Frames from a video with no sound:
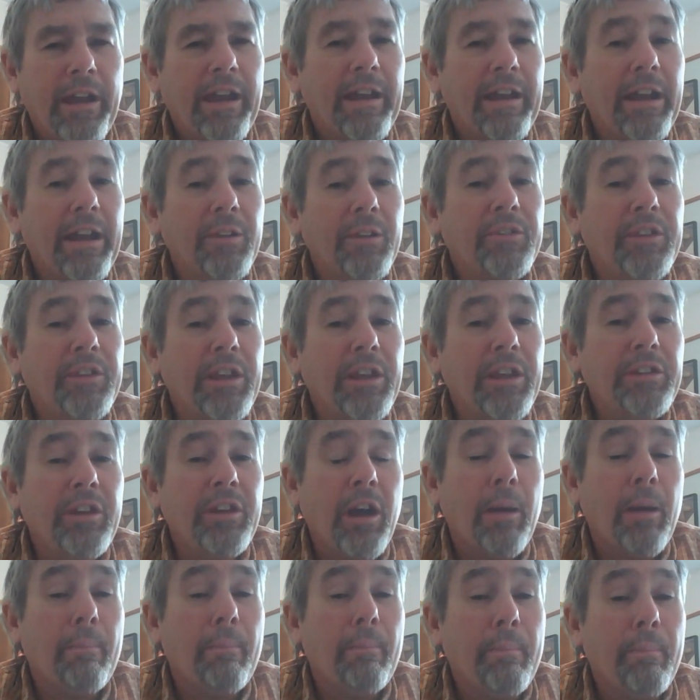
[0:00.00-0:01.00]
and I'll send
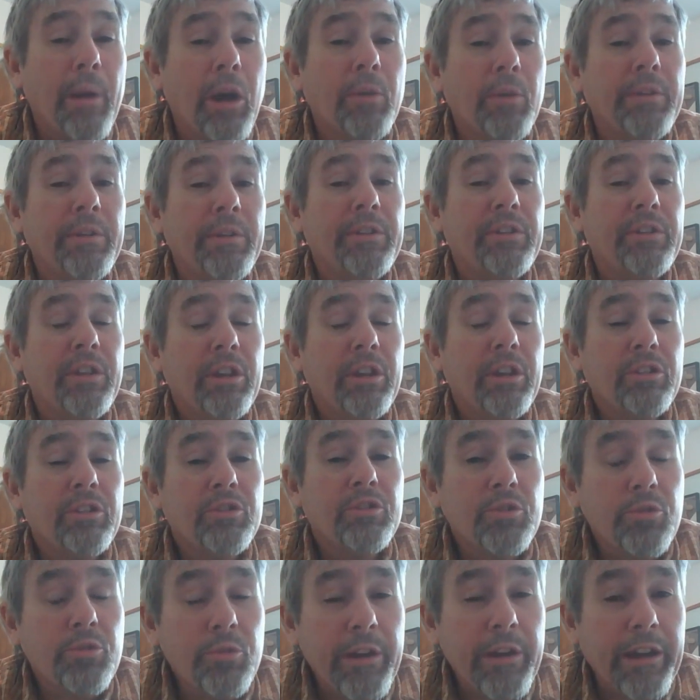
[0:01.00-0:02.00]
you a bonus
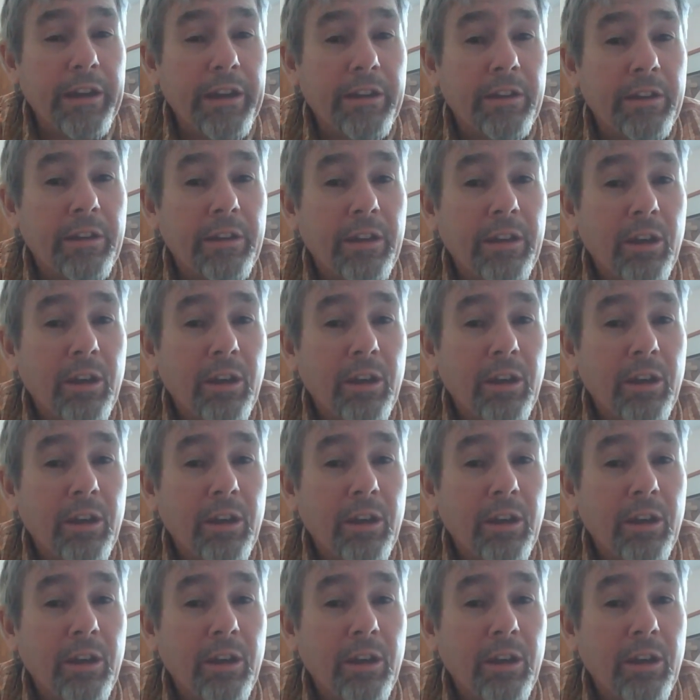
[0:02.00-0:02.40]
trick